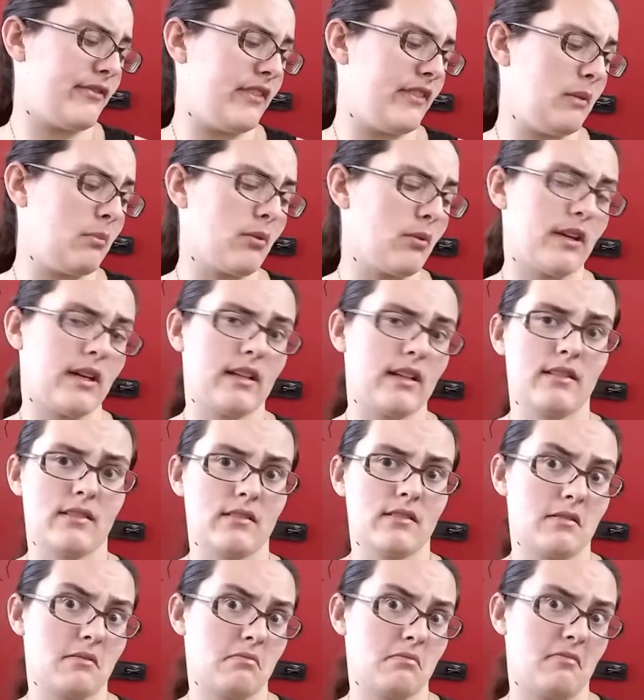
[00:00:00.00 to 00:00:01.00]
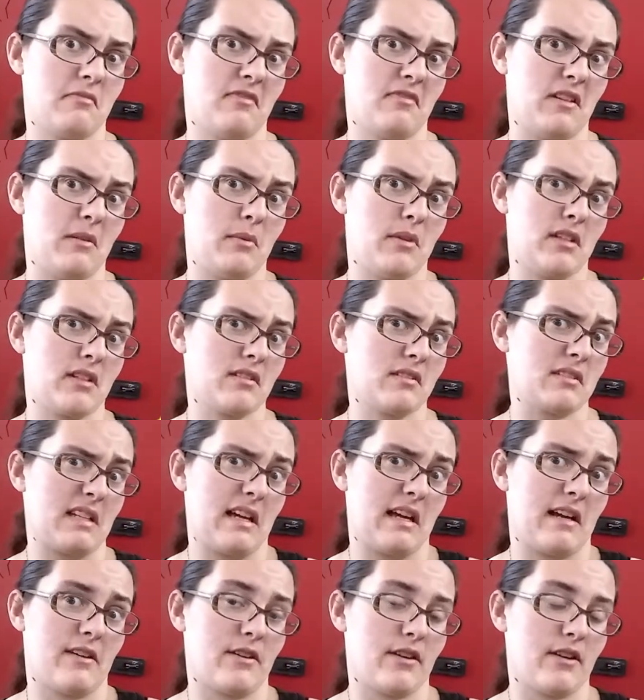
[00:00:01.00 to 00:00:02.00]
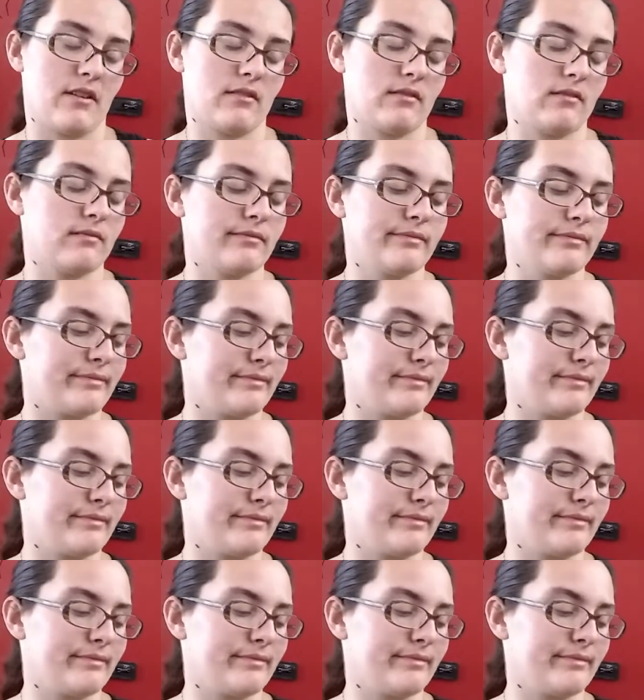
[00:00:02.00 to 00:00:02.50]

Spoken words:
Febrings, I don't know.